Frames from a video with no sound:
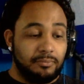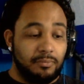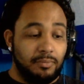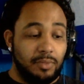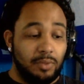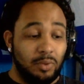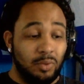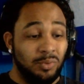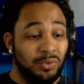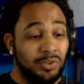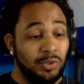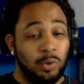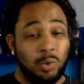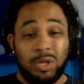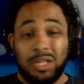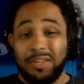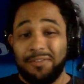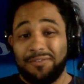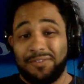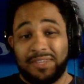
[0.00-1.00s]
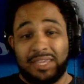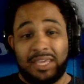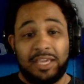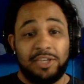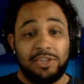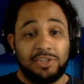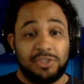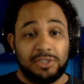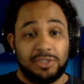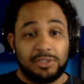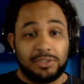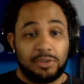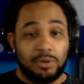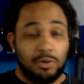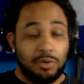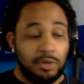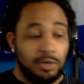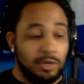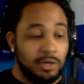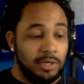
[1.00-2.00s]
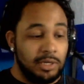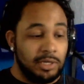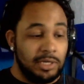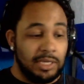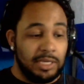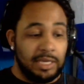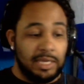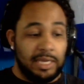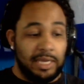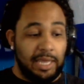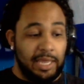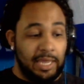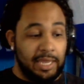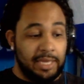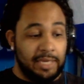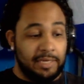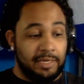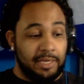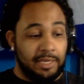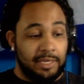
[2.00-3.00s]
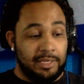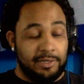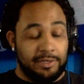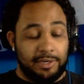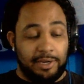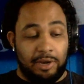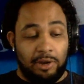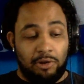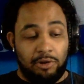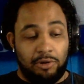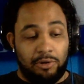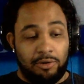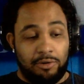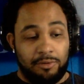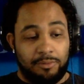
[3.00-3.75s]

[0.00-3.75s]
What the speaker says: with the qualifications going on and our